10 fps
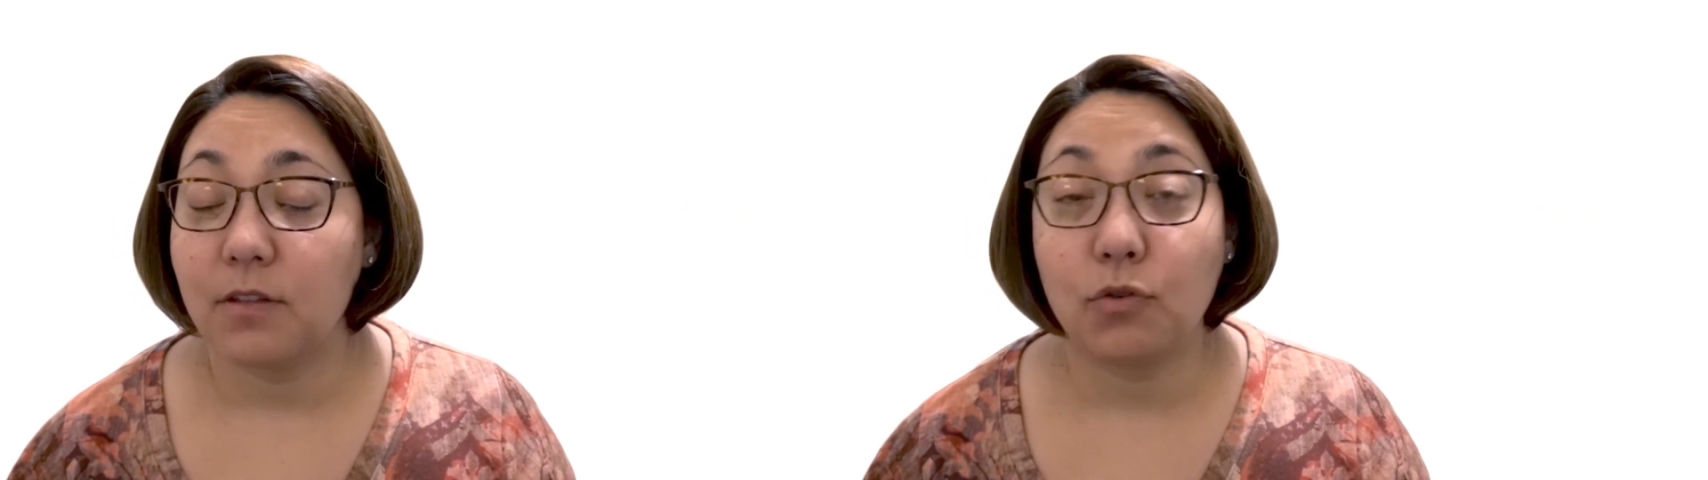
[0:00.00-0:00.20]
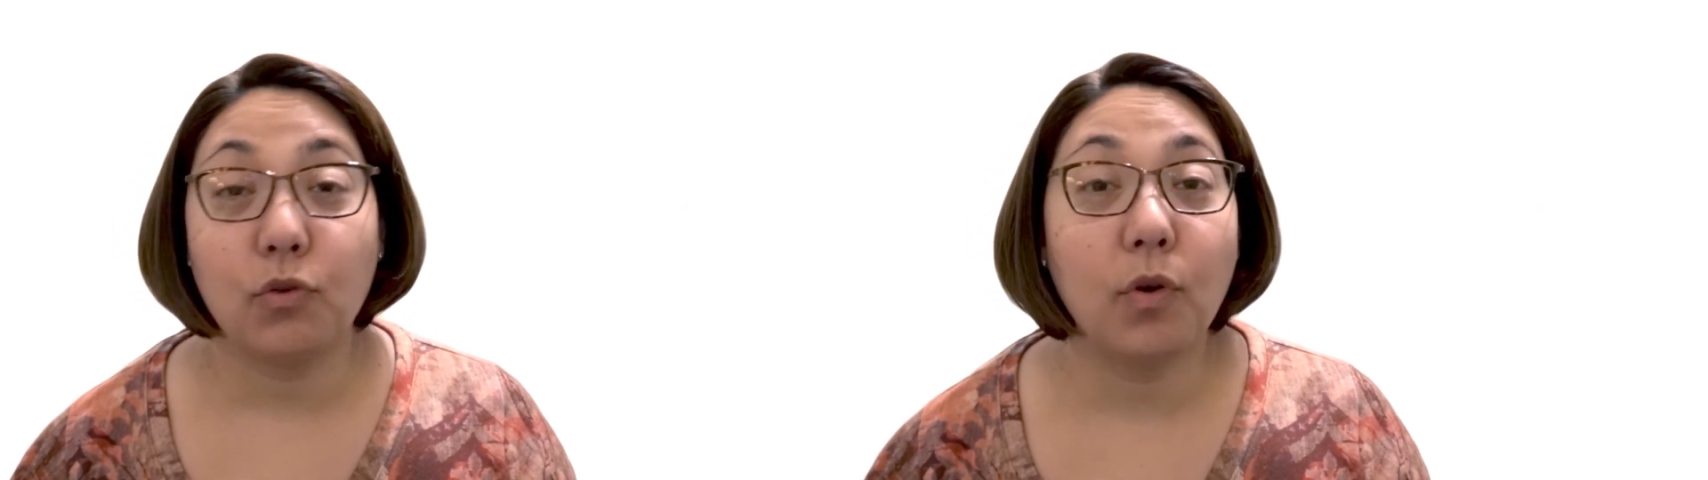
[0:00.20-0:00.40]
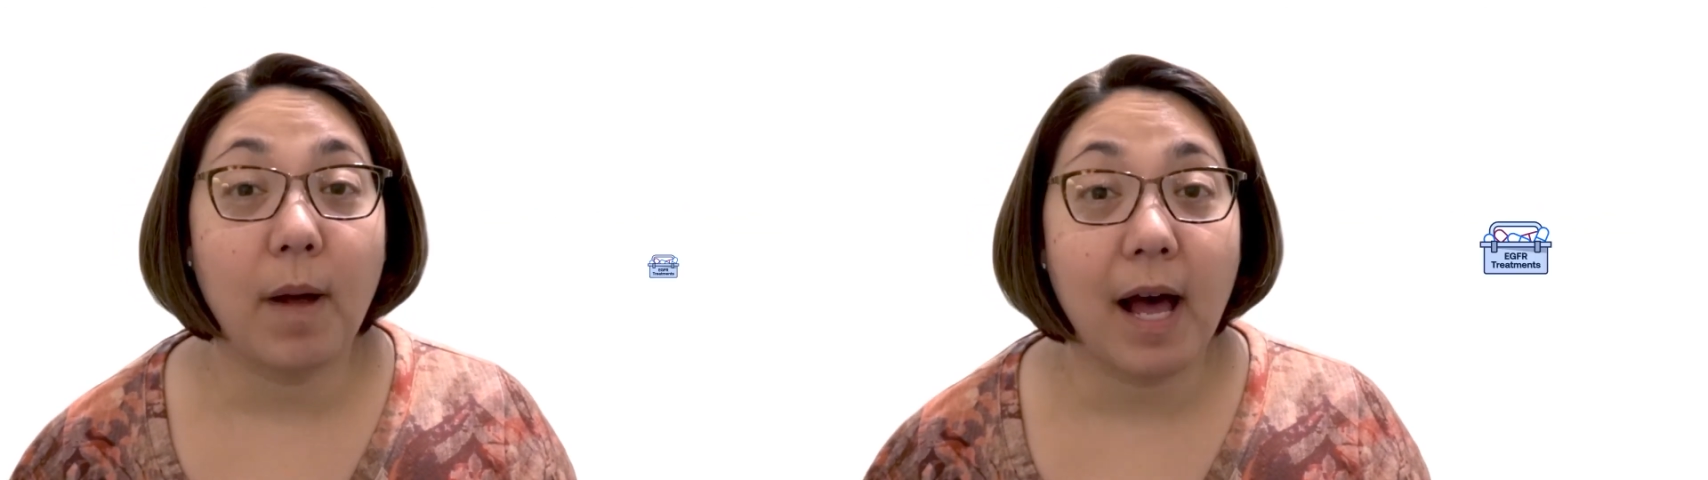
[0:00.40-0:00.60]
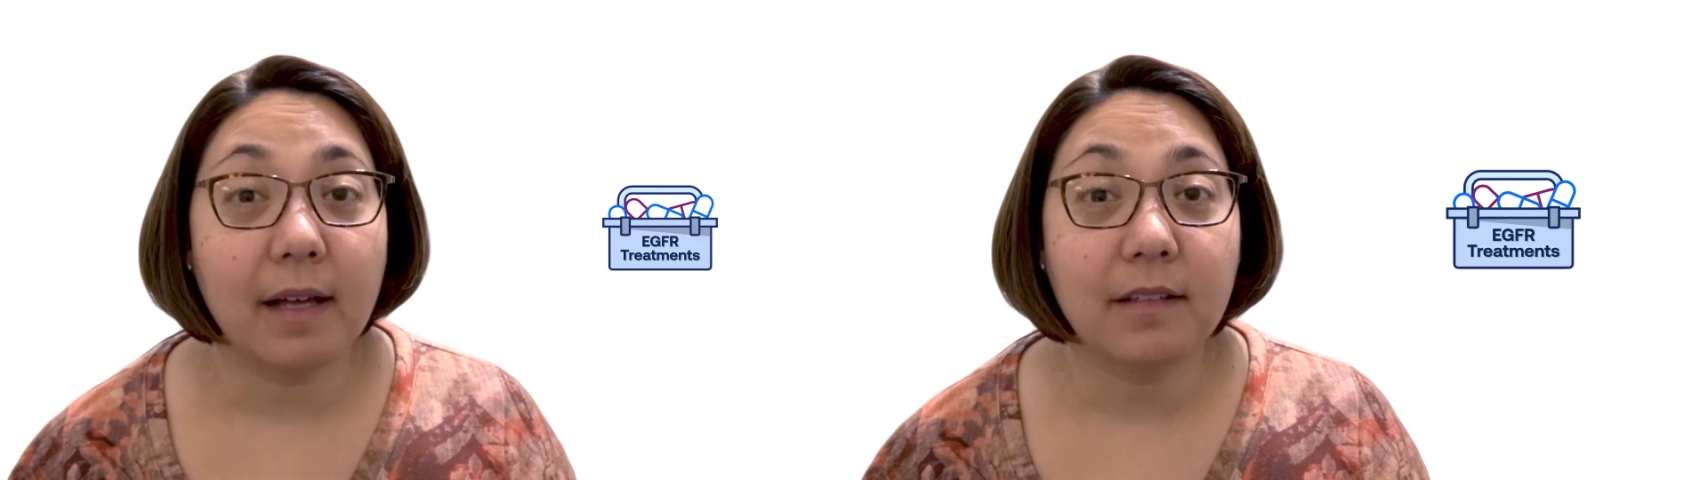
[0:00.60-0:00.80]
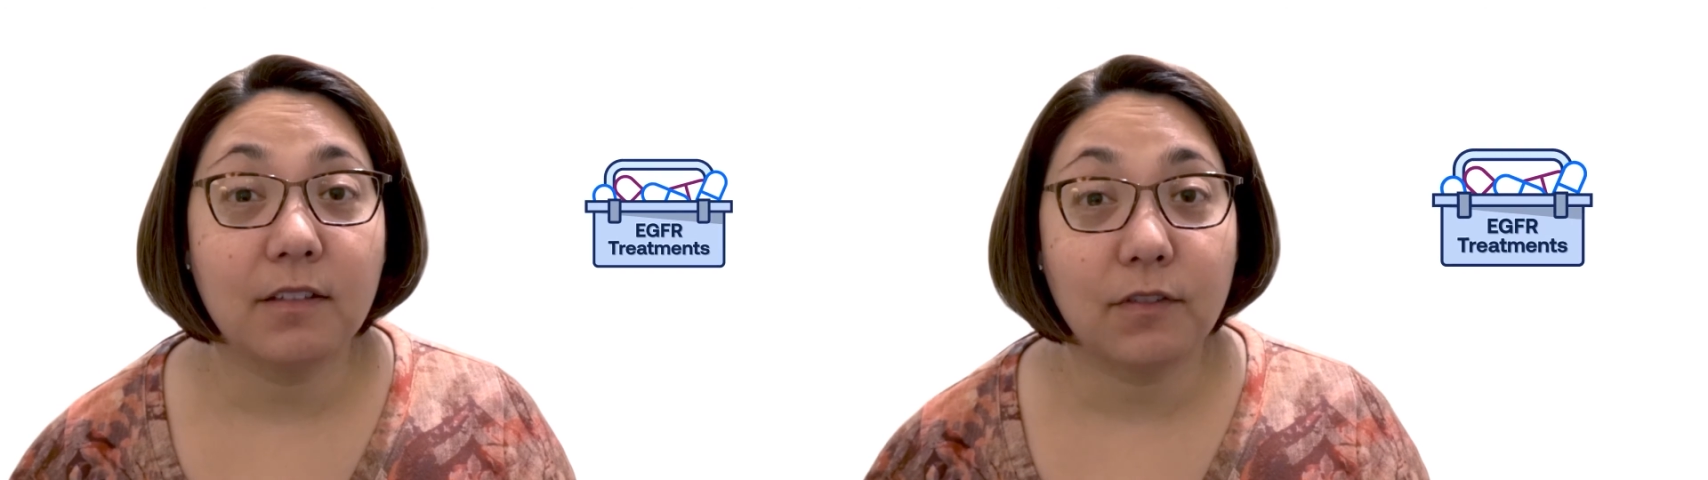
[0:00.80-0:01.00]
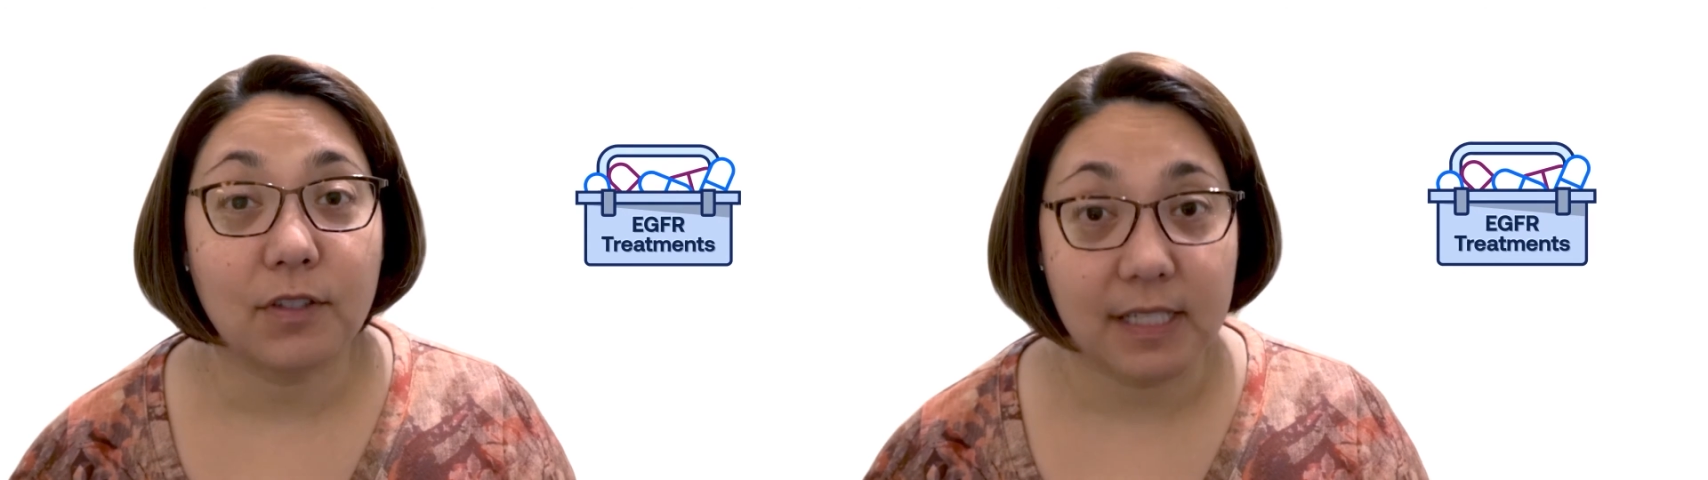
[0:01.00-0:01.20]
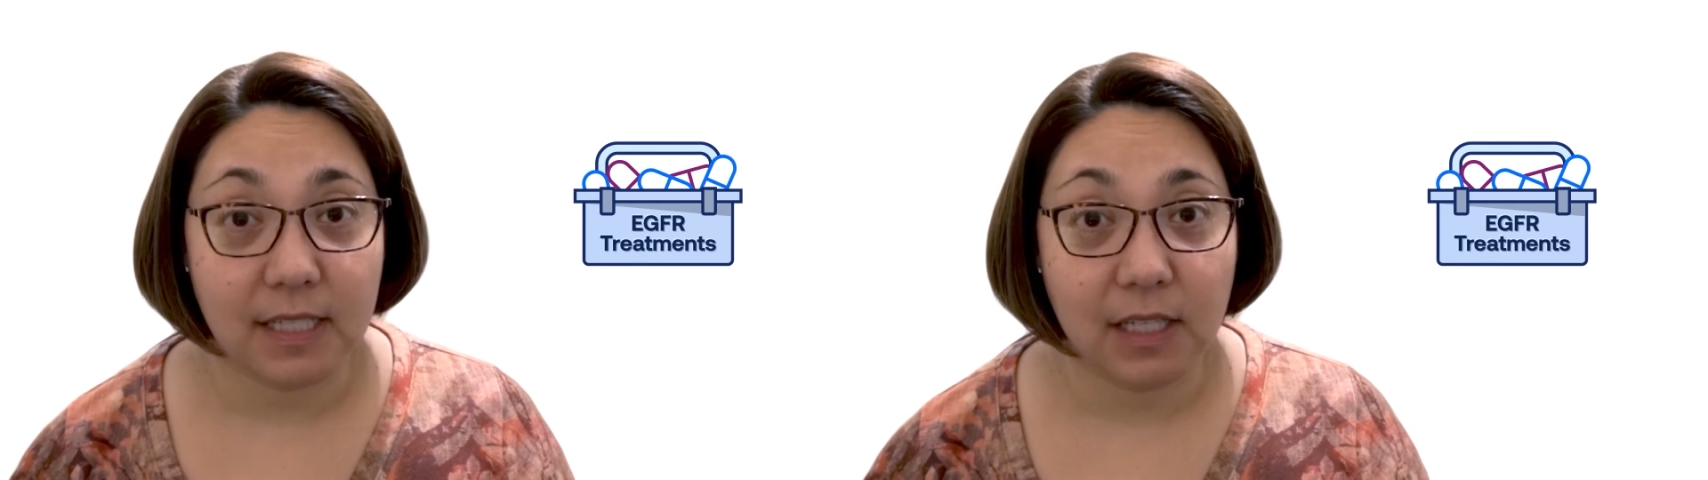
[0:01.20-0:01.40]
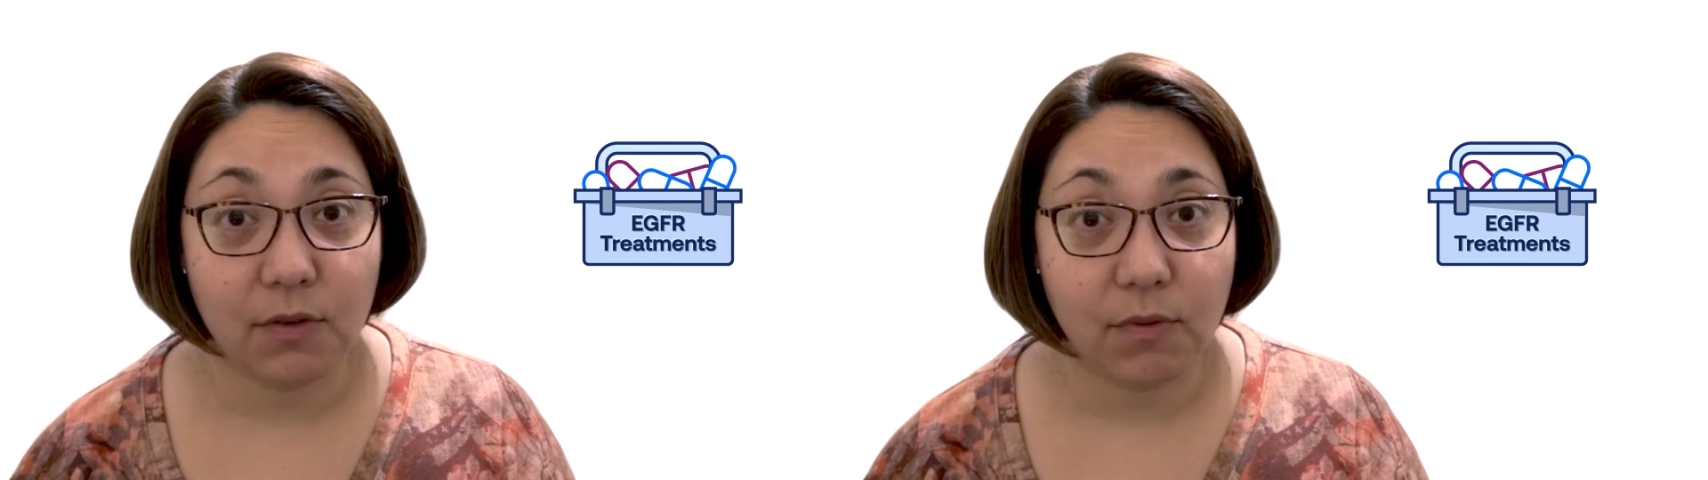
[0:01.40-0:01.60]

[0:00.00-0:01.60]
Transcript: toolbox for dealing